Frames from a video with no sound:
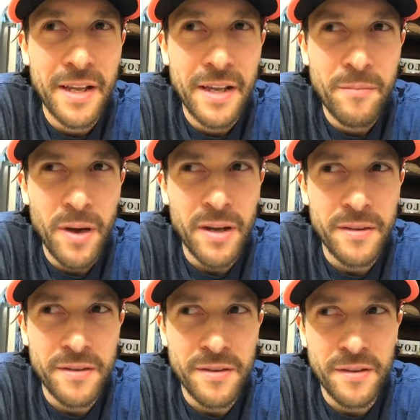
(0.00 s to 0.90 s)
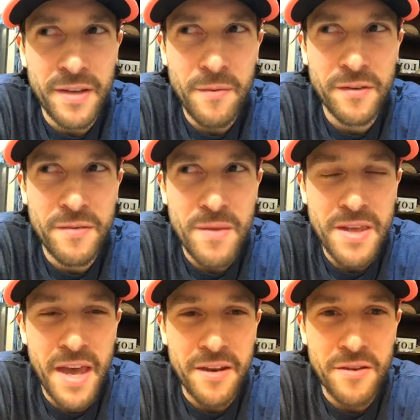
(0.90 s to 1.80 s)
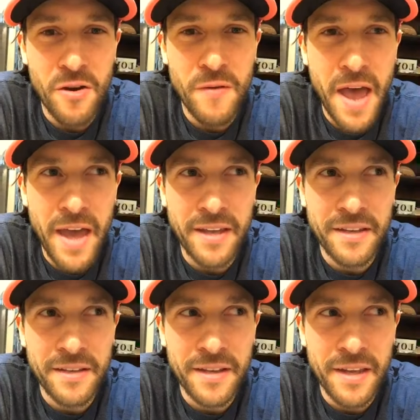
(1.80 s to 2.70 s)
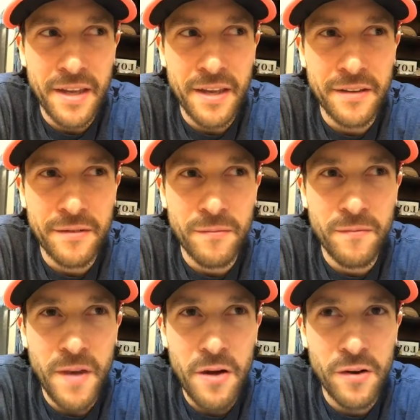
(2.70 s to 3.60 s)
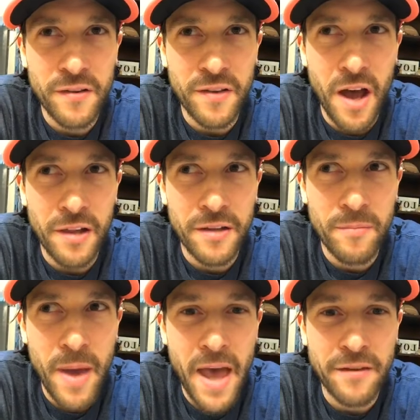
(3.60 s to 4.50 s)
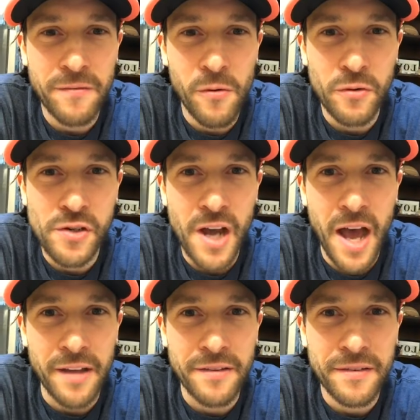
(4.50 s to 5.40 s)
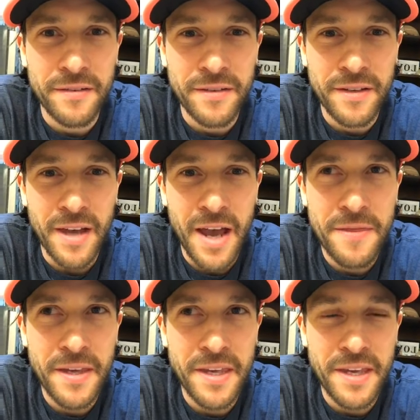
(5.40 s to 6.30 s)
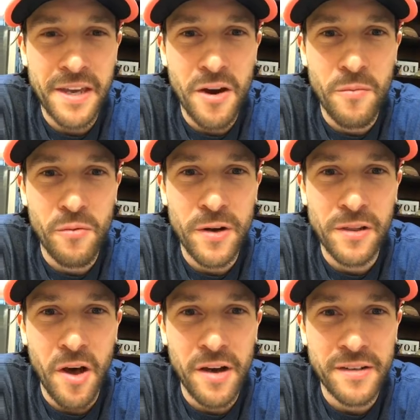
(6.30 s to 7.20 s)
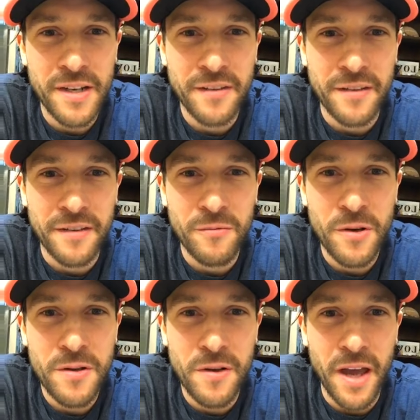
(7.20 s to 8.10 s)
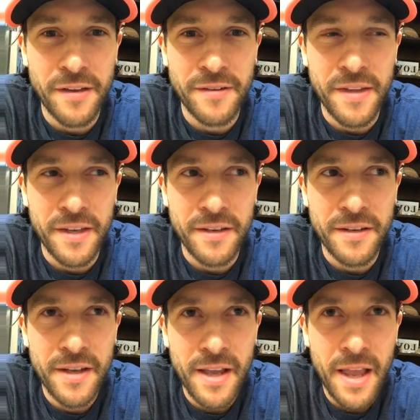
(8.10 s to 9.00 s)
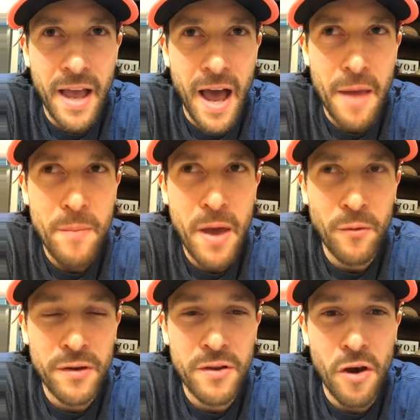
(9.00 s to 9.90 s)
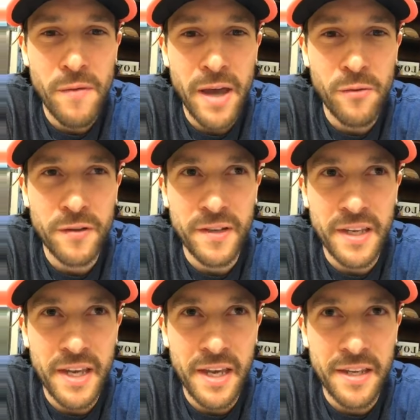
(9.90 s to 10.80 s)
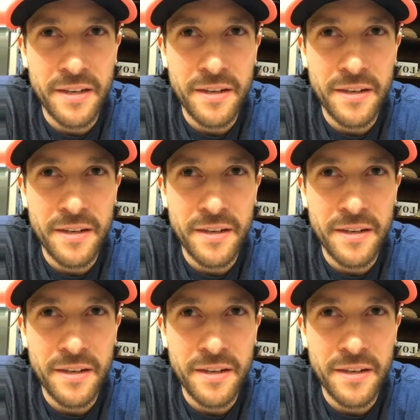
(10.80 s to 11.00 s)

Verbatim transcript: But seems to me that Novak is very solid past four shots. I think he can go pretty long distance. What do you guys think? I bet when Novak was a kid,